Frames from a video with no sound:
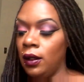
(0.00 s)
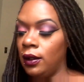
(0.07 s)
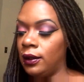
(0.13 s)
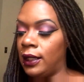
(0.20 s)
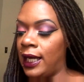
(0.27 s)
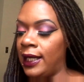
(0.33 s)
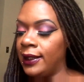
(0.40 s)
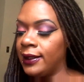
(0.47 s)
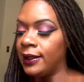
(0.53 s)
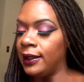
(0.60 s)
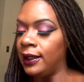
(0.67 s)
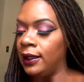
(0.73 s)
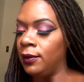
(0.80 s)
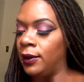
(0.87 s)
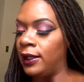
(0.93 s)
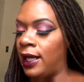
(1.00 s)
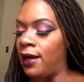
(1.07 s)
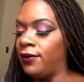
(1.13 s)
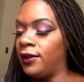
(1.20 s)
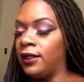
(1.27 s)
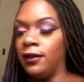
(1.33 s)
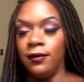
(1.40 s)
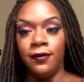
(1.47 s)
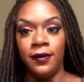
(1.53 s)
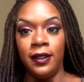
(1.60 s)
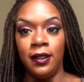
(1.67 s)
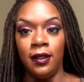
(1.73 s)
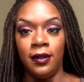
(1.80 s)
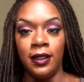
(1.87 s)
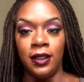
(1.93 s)
Lastly, whenever you
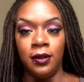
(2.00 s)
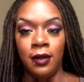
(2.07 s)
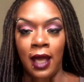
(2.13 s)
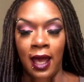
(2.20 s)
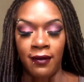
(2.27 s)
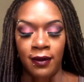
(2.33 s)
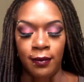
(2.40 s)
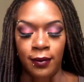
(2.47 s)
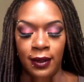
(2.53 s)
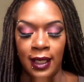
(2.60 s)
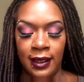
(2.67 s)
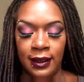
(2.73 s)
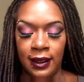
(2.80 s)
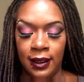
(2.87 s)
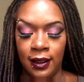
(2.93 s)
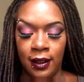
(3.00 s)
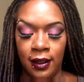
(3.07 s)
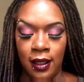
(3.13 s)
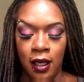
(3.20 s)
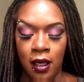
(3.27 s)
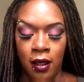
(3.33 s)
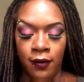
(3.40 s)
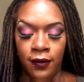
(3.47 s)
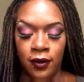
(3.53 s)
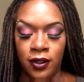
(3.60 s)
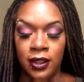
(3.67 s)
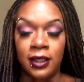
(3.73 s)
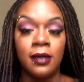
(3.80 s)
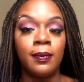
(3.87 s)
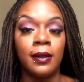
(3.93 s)
feel that you haven't blended enough, you
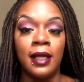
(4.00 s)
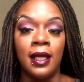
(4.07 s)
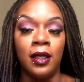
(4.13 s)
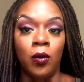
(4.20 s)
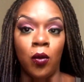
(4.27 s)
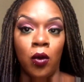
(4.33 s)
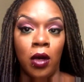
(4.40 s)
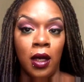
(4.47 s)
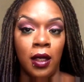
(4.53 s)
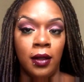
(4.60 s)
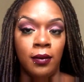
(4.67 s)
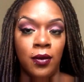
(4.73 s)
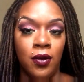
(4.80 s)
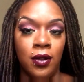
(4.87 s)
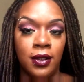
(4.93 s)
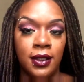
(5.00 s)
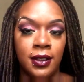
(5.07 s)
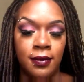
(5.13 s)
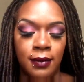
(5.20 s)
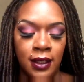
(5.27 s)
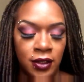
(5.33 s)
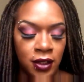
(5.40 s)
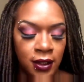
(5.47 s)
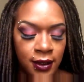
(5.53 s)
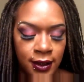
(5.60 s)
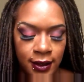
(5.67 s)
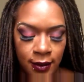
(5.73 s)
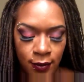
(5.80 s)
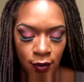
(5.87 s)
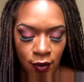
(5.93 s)
just blend one more smidget
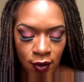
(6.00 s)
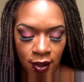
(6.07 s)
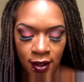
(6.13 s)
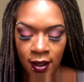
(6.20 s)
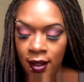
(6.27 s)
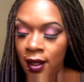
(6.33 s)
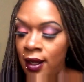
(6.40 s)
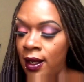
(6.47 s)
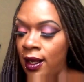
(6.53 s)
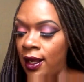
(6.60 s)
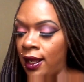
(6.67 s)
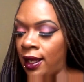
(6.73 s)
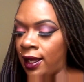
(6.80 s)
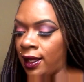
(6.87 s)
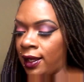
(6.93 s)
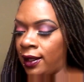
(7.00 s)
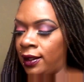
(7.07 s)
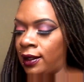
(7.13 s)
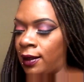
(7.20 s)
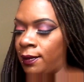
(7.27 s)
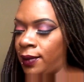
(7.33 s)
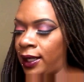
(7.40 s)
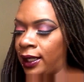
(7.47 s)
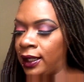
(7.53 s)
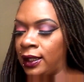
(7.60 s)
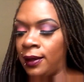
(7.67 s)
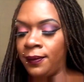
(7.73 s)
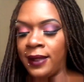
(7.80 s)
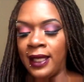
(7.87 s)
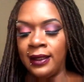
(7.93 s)
some more. And I'm picking
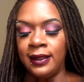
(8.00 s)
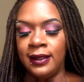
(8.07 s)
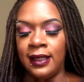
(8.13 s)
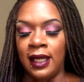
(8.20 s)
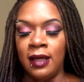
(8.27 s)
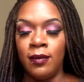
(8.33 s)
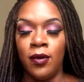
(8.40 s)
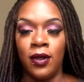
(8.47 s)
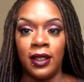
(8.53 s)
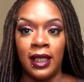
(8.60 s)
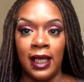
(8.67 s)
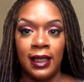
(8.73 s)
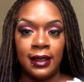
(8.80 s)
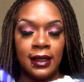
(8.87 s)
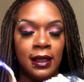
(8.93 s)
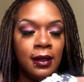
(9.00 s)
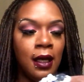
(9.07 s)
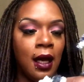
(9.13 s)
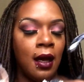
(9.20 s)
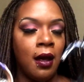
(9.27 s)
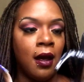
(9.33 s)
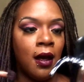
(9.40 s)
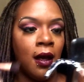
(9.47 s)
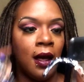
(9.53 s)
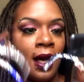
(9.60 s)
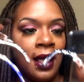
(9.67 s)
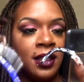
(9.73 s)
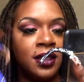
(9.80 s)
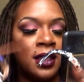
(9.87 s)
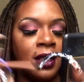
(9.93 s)
up that same Borghese
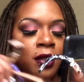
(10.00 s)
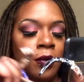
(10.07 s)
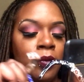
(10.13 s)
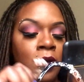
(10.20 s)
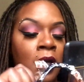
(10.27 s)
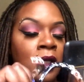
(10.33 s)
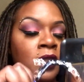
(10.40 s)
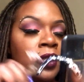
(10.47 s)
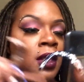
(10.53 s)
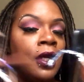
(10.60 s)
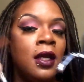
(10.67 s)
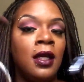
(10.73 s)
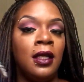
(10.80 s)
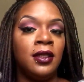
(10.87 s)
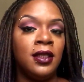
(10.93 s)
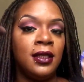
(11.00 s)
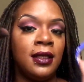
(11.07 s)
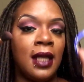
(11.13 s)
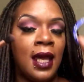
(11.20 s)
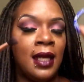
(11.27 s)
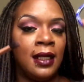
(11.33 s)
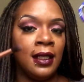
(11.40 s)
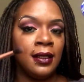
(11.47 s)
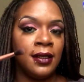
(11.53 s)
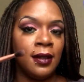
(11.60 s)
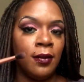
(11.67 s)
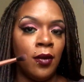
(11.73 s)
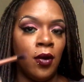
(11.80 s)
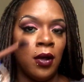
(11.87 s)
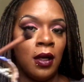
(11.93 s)
eyeshadow brush and just adding some
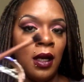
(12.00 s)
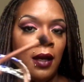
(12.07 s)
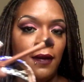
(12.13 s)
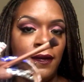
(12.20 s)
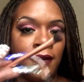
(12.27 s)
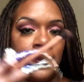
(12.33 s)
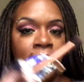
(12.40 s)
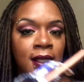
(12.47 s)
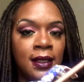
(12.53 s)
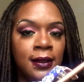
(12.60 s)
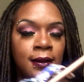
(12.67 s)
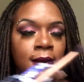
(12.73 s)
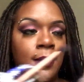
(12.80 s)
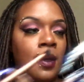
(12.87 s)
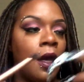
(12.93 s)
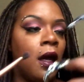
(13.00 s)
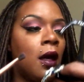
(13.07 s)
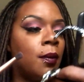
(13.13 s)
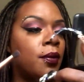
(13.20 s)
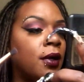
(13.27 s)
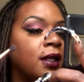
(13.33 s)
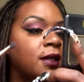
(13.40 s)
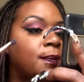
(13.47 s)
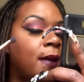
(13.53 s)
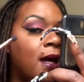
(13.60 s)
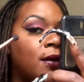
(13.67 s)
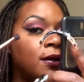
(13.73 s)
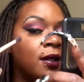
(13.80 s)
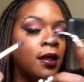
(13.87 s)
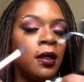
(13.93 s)
more of this pressed
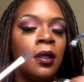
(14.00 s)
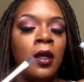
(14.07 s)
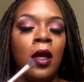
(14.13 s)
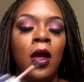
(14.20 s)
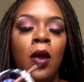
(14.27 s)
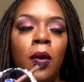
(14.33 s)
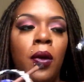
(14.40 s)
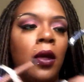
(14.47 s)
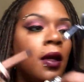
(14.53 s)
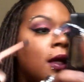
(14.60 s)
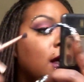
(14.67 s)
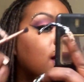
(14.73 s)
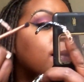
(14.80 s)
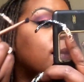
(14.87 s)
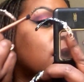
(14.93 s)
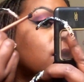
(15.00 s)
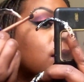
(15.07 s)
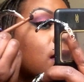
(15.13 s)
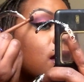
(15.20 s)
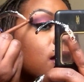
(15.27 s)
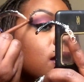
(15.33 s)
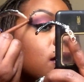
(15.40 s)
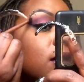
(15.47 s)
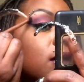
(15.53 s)
powder and mocha